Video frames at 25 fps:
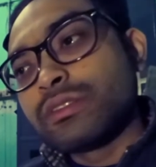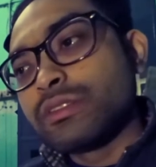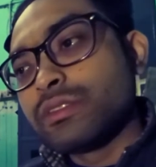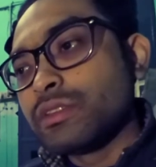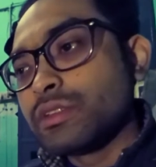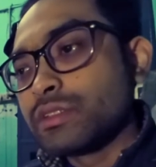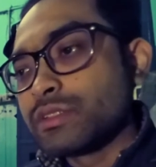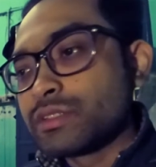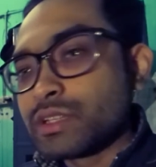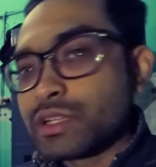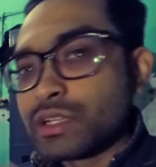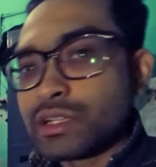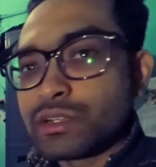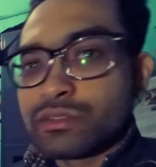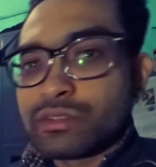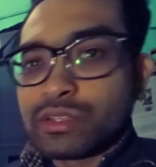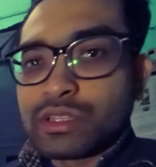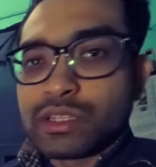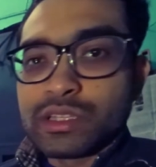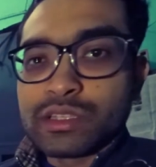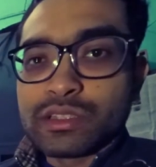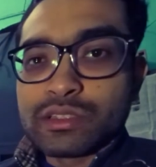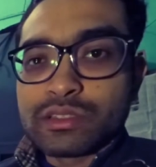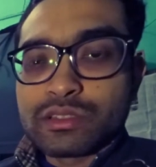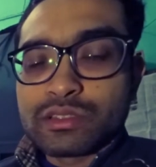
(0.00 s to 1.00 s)
the
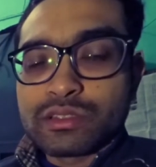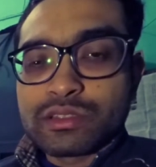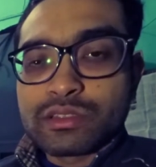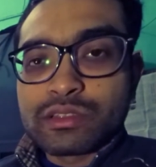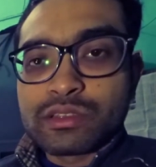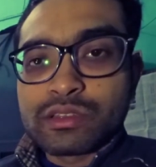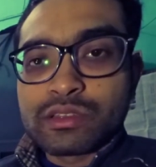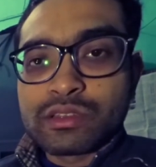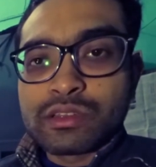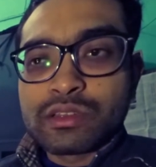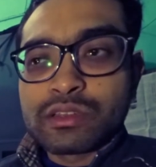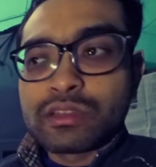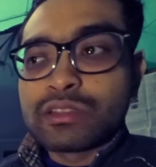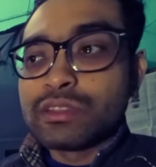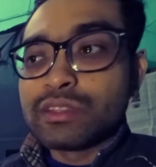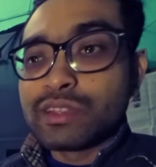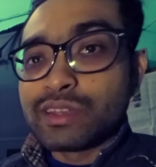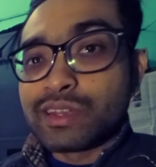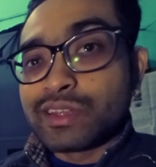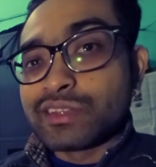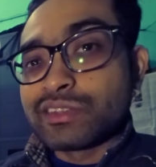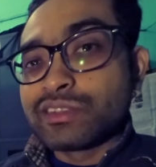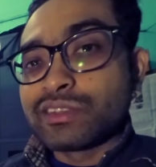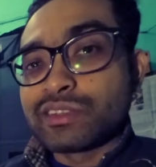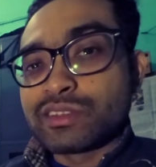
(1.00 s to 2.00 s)
surroundings, the
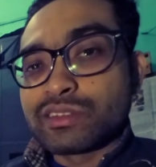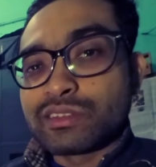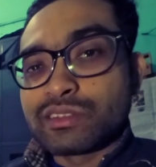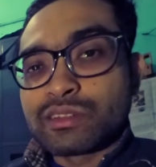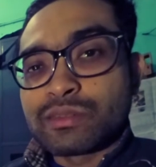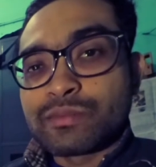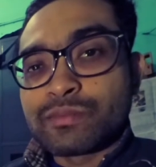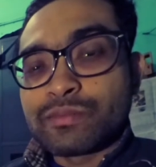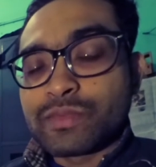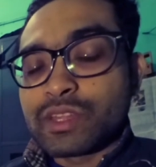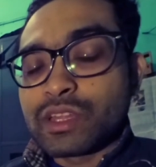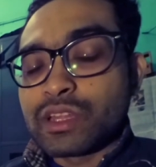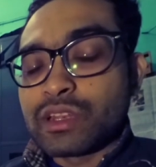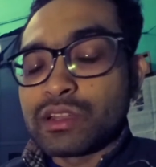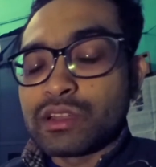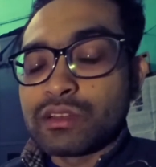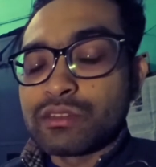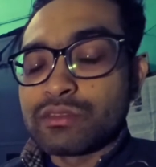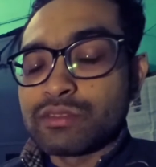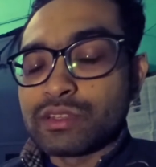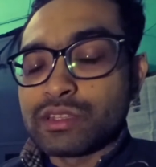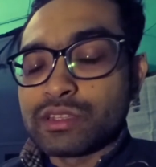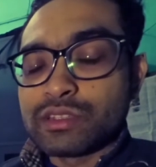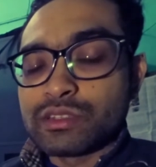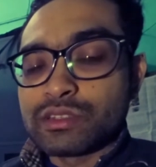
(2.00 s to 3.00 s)
nature. I
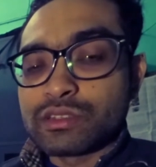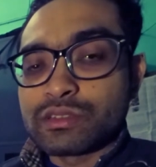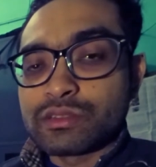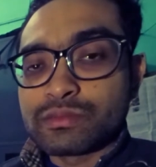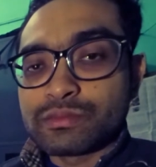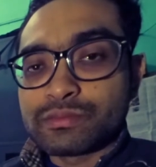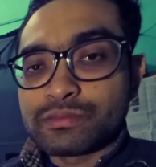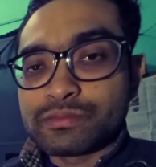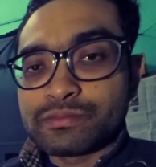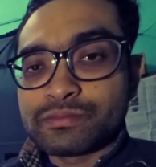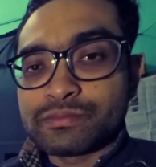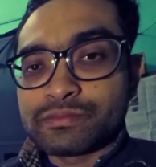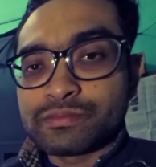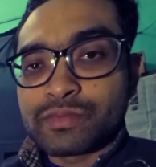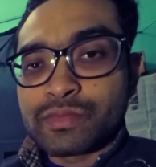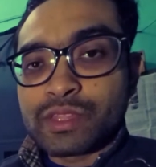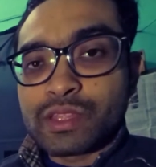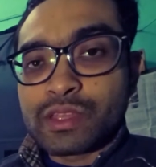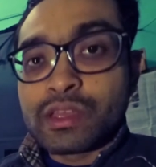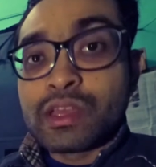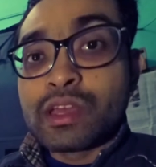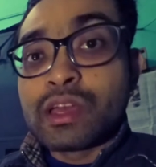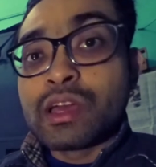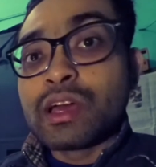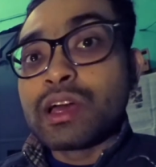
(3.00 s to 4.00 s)
love nature.
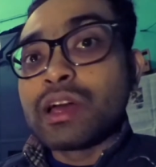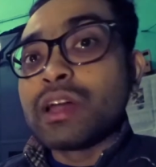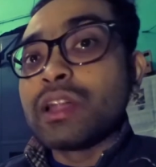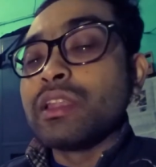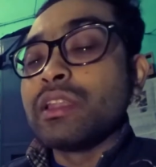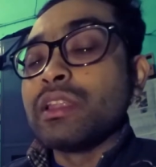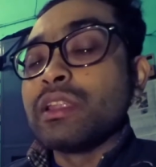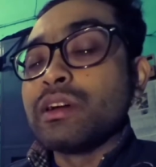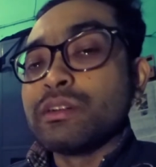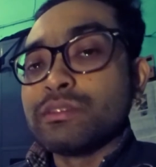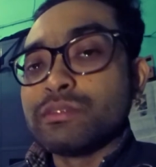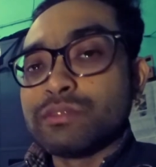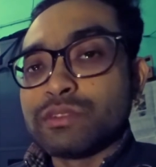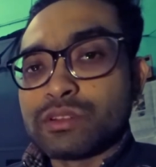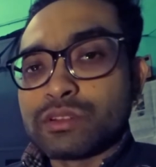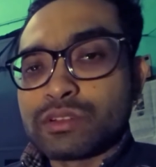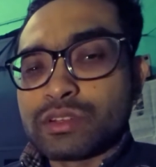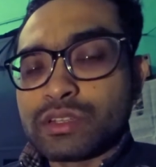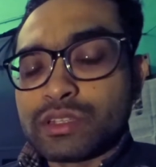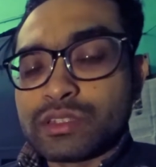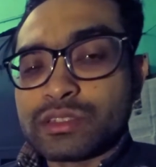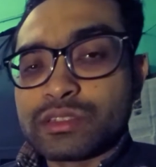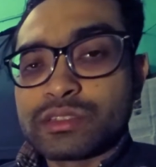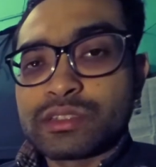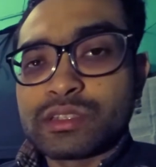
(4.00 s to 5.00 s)
I love
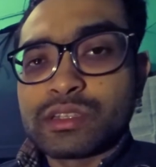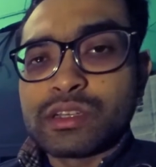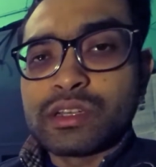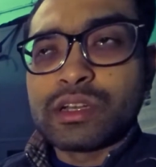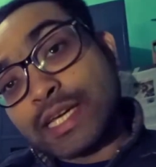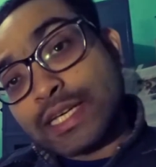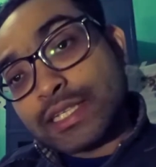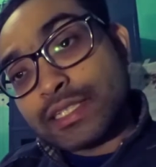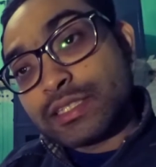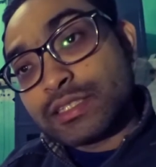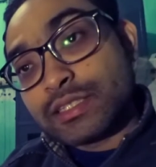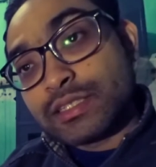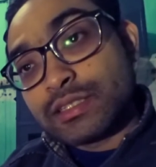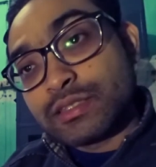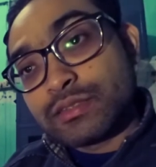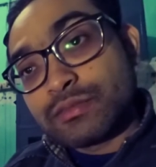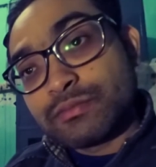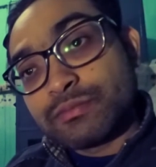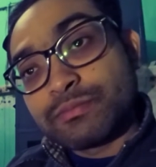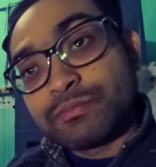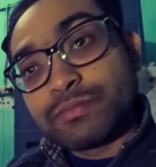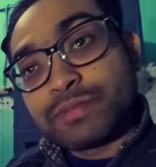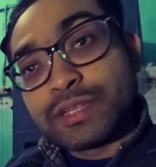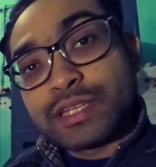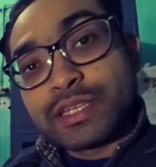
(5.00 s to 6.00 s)
Northeast. That
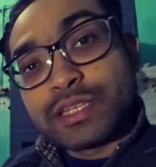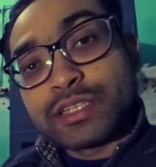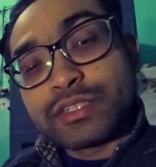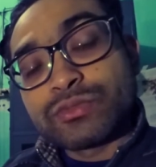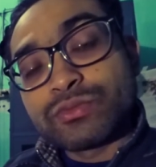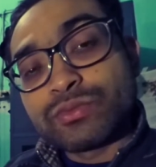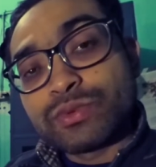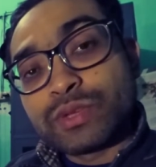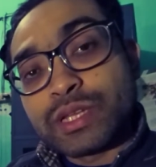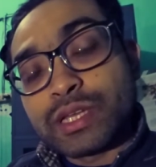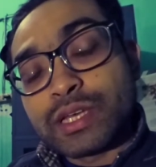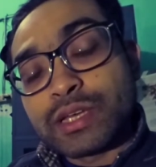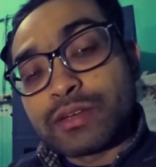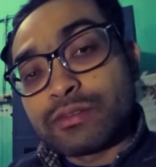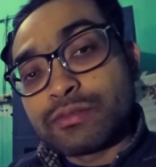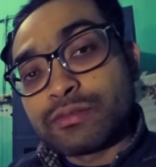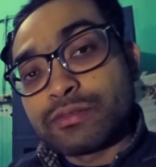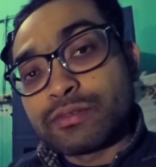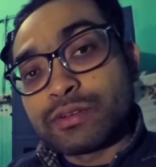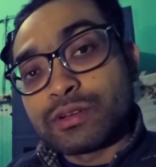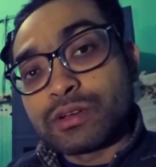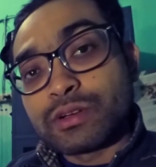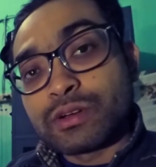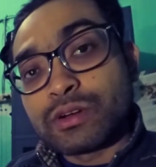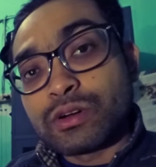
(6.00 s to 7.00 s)
playlist will have
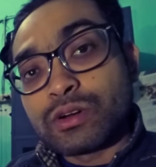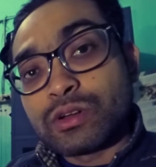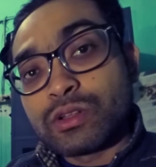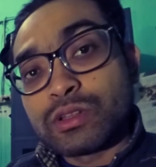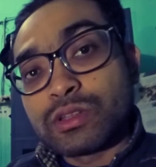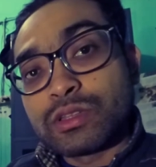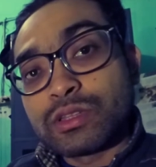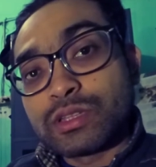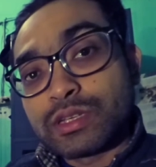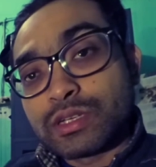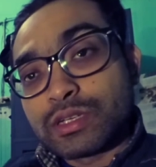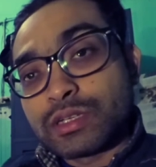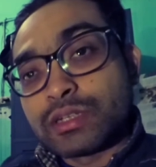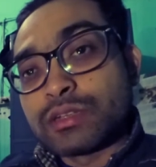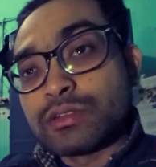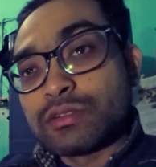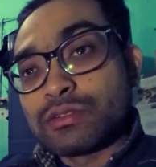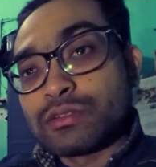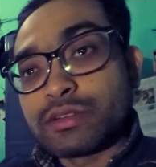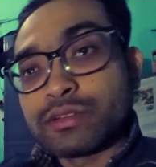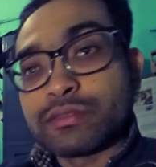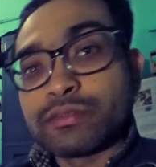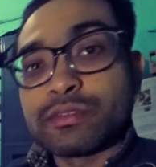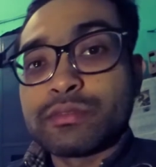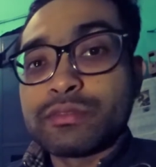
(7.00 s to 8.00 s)
all the
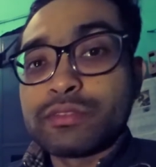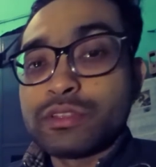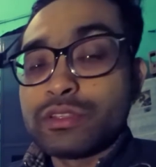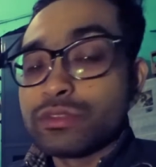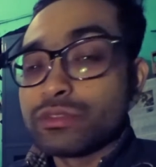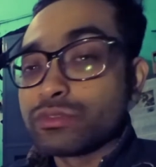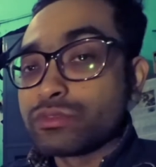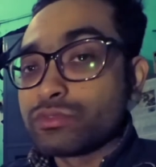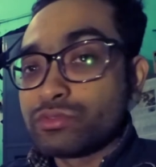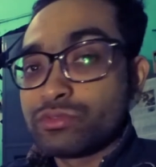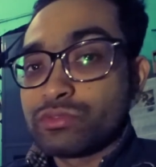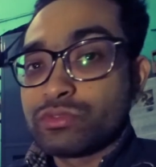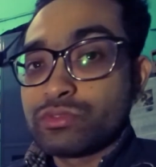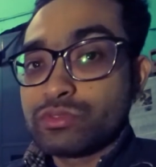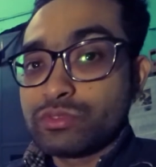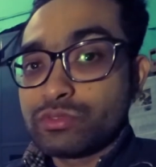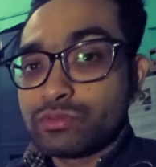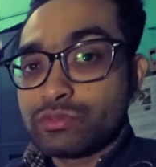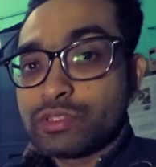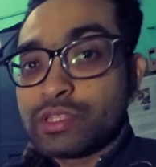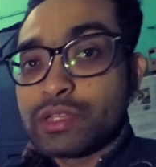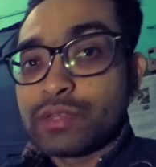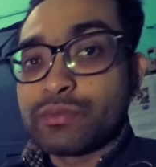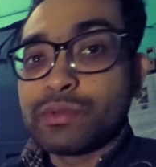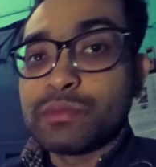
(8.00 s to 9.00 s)
travel videos
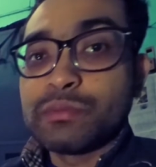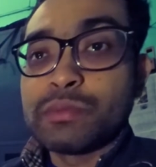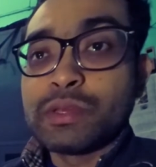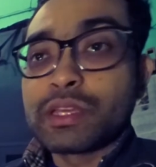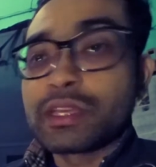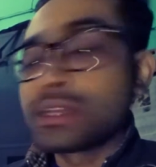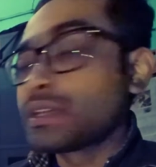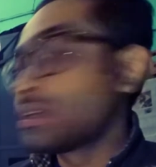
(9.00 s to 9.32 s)
that we make.